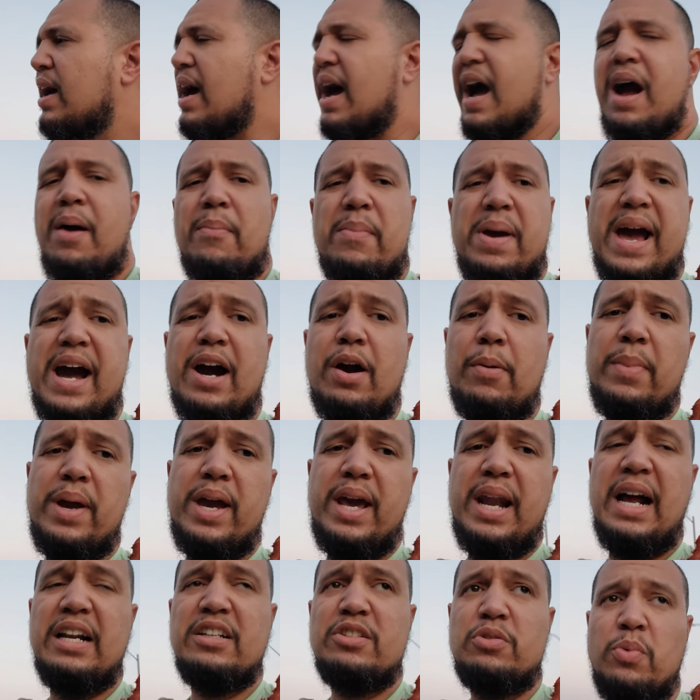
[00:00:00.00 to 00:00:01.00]
I'm out,
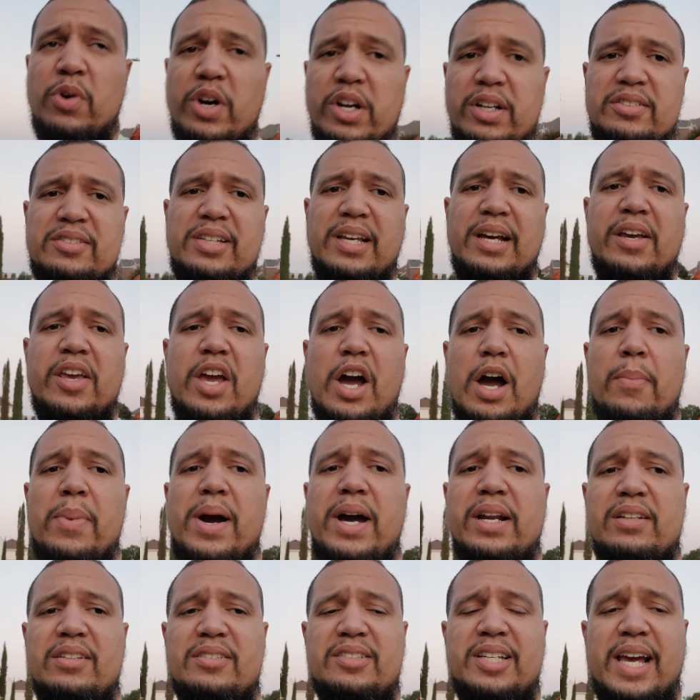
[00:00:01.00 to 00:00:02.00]
man. I just wanted to tell y'all
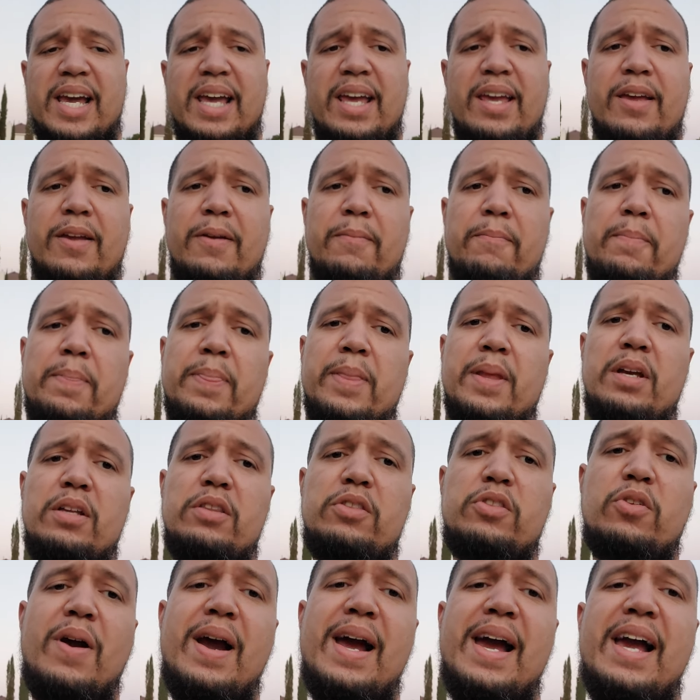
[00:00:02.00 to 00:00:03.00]
about the tank.
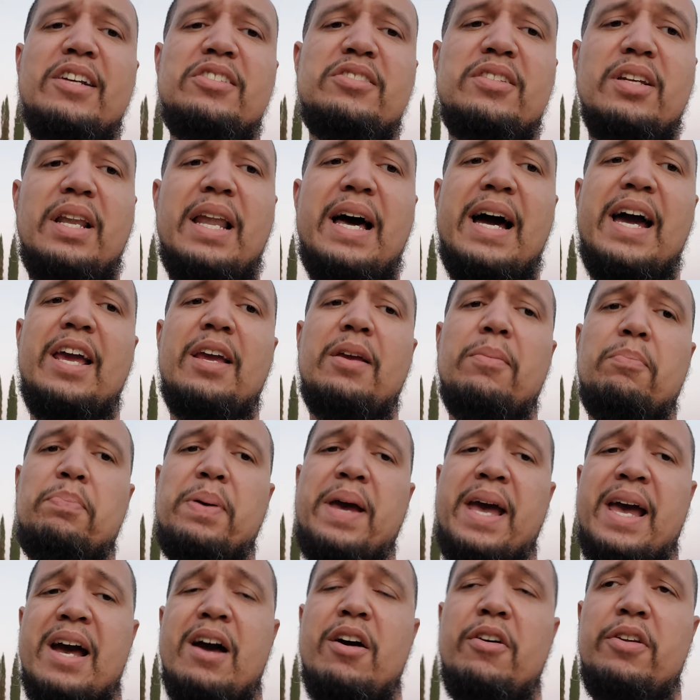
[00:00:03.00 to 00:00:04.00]
Thrash the like,
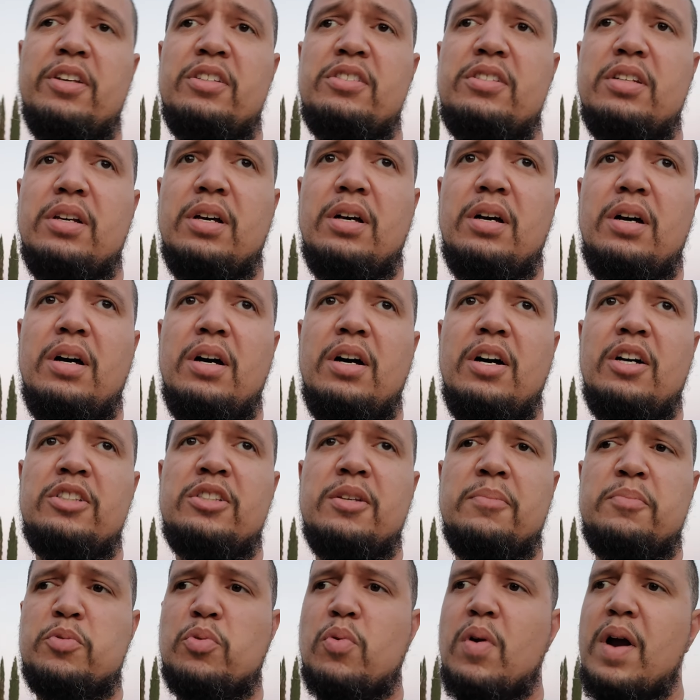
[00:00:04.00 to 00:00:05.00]
pound the uh,
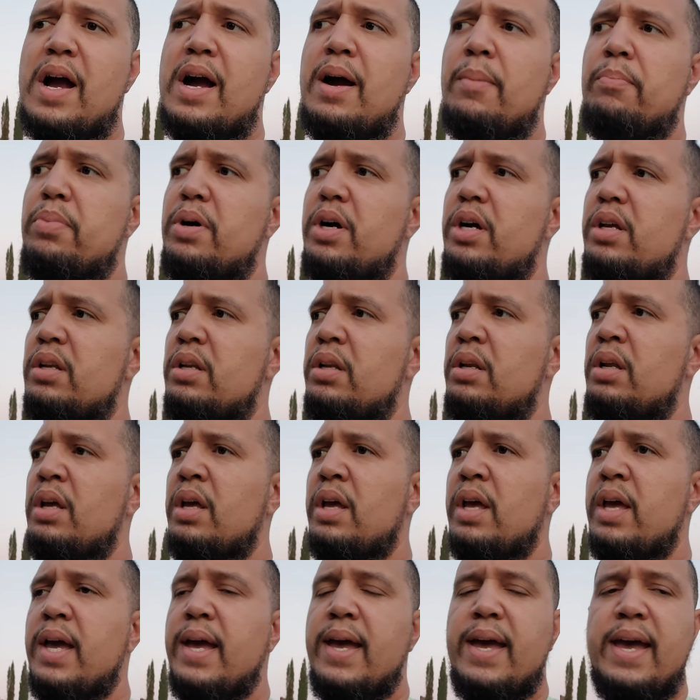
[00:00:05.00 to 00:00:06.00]
subscribe button,
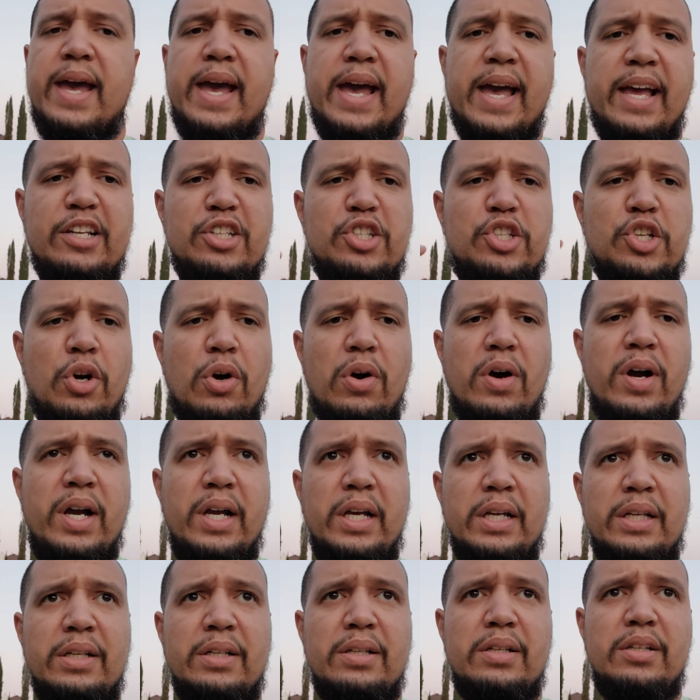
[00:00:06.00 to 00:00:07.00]
and
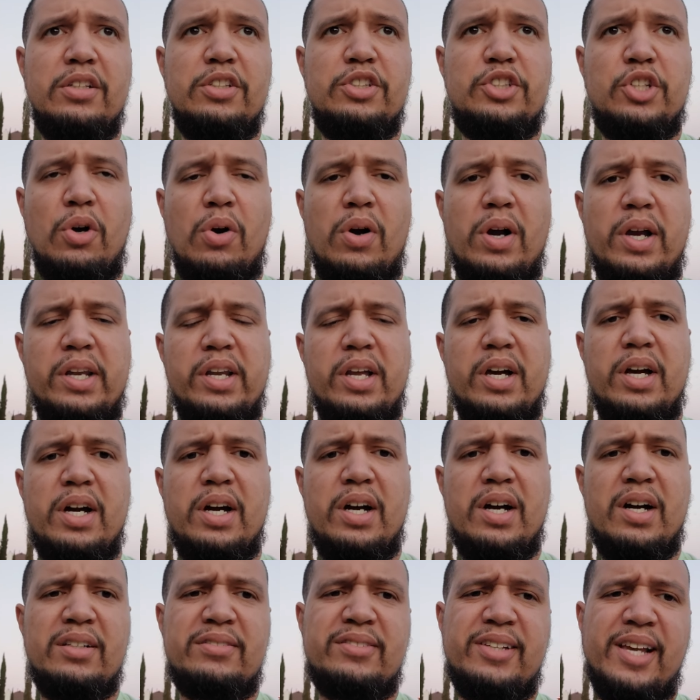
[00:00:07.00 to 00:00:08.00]
join join the
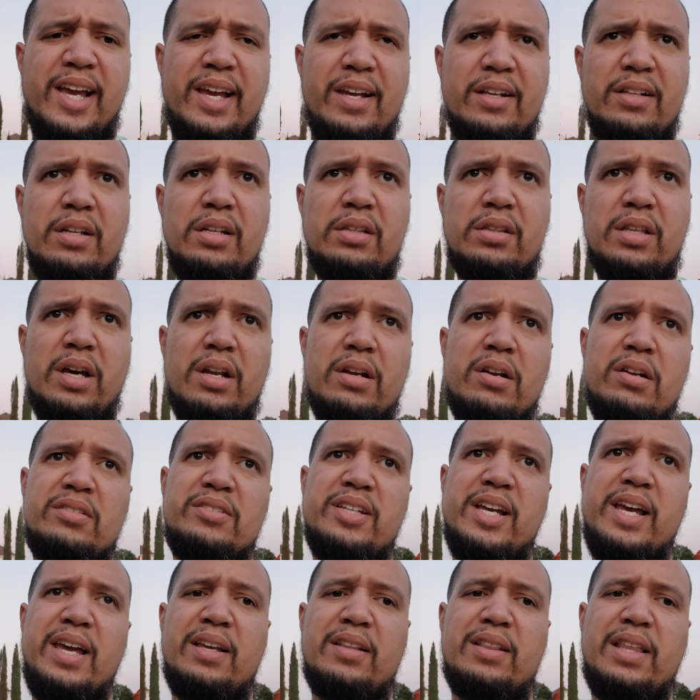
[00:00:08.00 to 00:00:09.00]
uh, tank, the Thunder
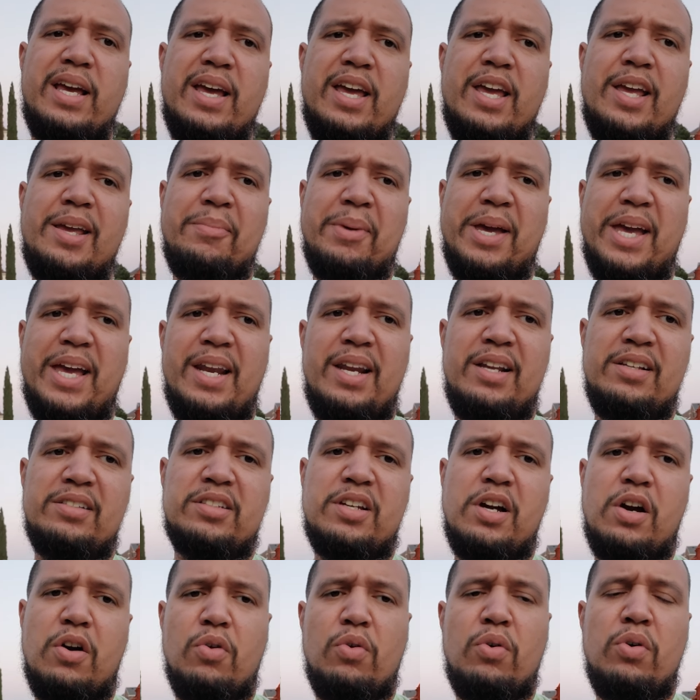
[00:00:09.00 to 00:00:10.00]
Tank thing, man. Let's
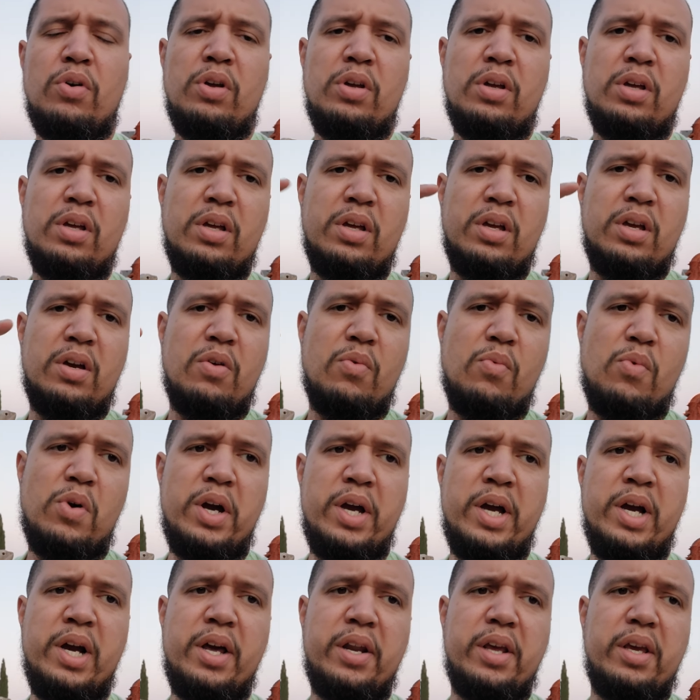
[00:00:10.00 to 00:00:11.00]
go.
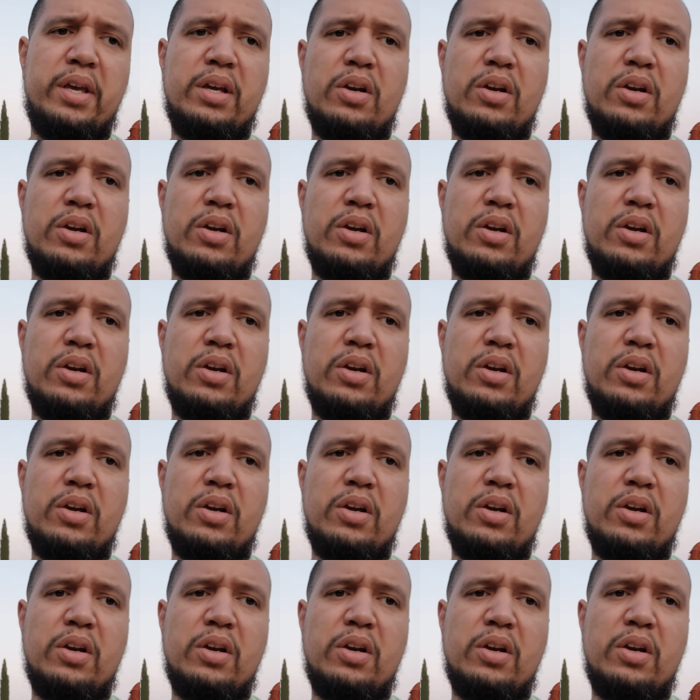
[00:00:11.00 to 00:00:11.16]
100.